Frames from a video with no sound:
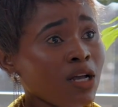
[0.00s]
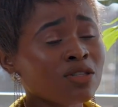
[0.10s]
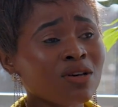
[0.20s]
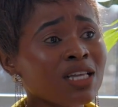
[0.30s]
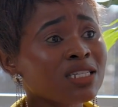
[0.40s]

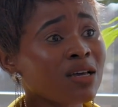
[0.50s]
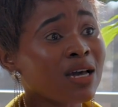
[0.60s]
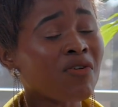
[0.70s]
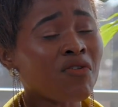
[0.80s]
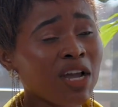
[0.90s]
So there's a
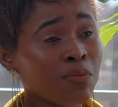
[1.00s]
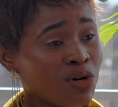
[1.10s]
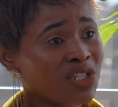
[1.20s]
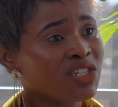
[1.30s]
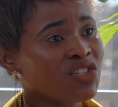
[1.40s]
great
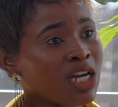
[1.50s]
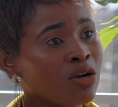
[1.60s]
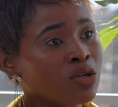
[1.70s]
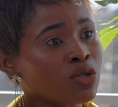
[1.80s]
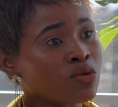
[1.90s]

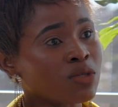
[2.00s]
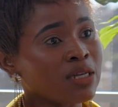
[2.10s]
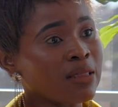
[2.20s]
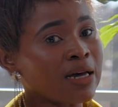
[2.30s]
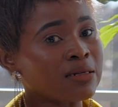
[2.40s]
potential also to
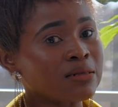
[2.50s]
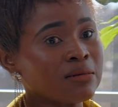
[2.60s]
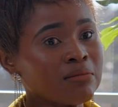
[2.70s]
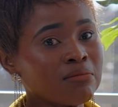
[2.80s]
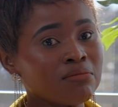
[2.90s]
say that,
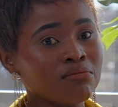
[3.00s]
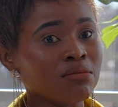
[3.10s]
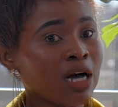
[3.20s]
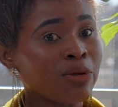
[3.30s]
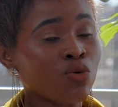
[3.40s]

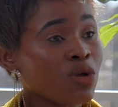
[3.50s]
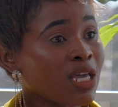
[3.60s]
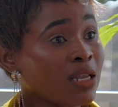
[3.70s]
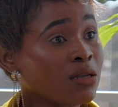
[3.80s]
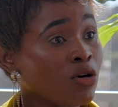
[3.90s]
we
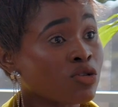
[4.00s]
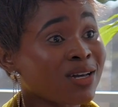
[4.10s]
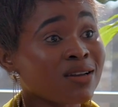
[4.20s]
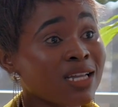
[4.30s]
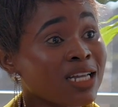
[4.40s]
can also
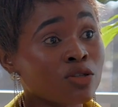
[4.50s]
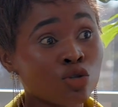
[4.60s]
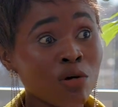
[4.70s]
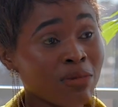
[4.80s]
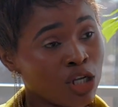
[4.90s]
create
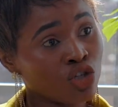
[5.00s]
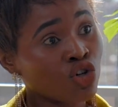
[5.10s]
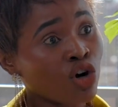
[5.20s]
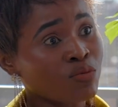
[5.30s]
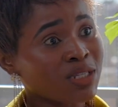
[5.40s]
so many
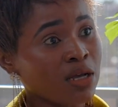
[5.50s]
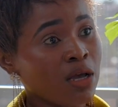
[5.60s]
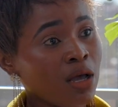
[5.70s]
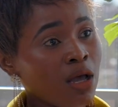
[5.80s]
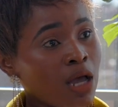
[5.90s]
jobs.
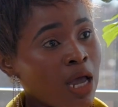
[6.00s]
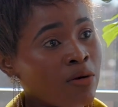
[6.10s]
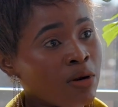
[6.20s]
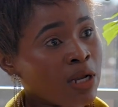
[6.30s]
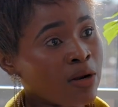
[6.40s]

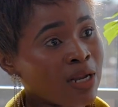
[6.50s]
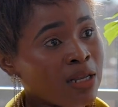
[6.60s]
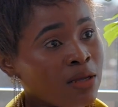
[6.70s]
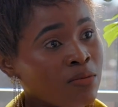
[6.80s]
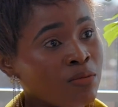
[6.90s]
And
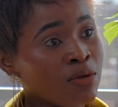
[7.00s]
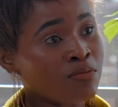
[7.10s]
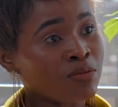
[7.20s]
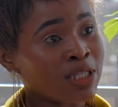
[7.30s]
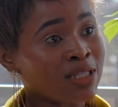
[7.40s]
really,
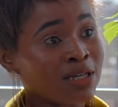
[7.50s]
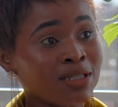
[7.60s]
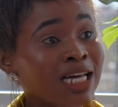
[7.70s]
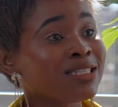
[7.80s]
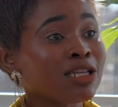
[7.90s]

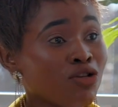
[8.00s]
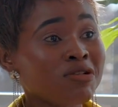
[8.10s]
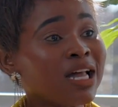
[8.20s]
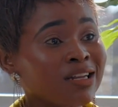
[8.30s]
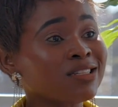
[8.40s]
that
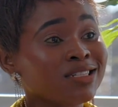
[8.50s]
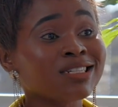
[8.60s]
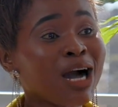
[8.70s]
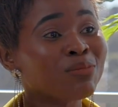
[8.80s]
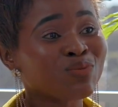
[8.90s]
circularity,
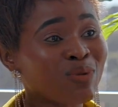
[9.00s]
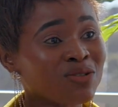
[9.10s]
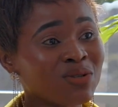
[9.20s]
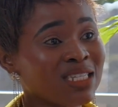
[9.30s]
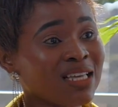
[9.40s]
it comes
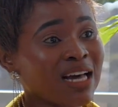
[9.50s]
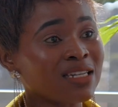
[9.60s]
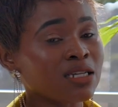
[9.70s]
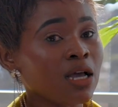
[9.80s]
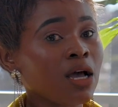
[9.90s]
back to say
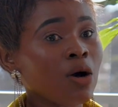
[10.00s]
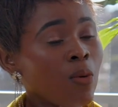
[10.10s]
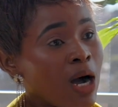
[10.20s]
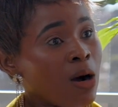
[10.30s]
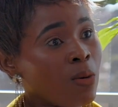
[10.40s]
that,
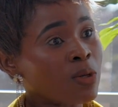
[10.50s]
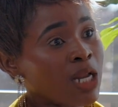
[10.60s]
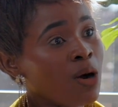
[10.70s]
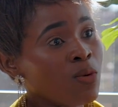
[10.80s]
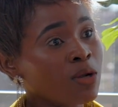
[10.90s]
wow,
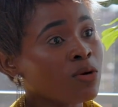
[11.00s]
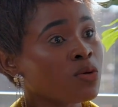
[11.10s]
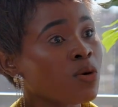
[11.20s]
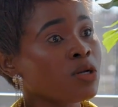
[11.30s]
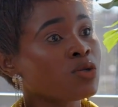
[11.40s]
now we are
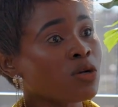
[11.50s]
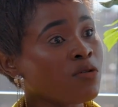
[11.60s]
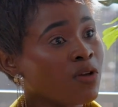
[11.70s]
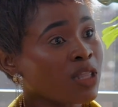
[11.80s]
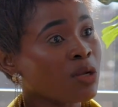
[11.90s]
not only
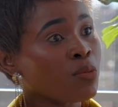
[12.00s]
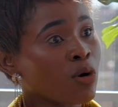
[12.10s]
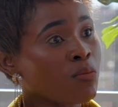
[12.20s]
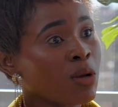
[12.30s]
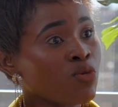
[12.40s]
solving that
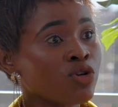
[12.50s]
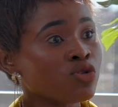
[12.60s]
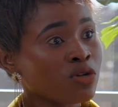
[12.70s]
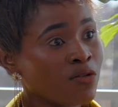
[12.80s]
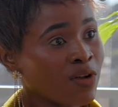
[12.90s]
problem, we're
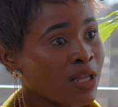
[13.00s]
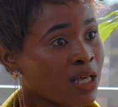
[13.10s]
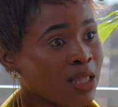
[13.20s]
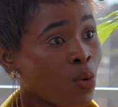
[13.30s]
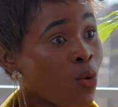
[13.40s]
not solving
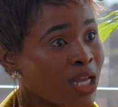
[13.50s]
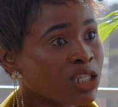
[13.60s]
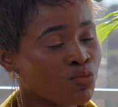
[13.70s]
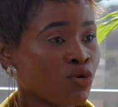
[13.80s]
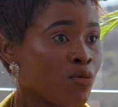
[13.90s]
the
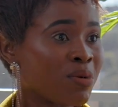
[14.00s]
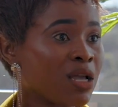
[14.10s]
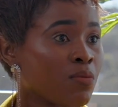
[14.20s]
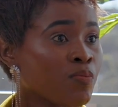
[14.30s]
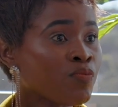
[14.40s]
waste
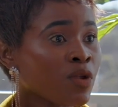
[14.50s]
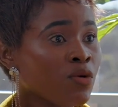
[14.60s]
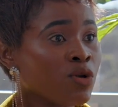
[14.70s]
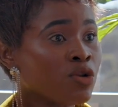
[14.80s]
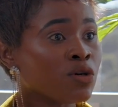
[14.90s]
problem,
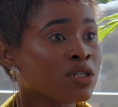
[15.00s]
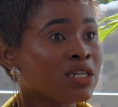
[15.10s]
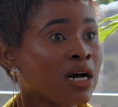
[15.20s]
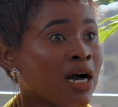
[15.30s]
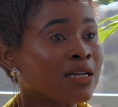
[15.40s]
we're
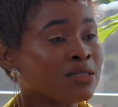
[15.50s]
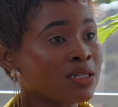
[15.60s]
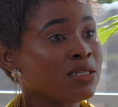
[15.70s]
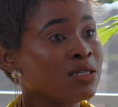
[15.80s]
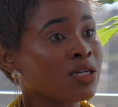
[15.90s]
not
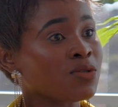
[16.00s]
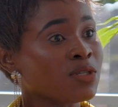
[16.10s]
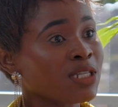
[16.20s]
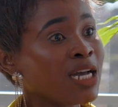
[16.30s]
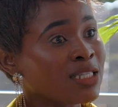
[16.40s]
addressing a
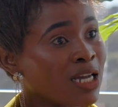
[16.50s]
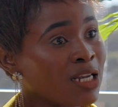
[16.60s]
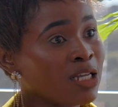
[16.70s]
societal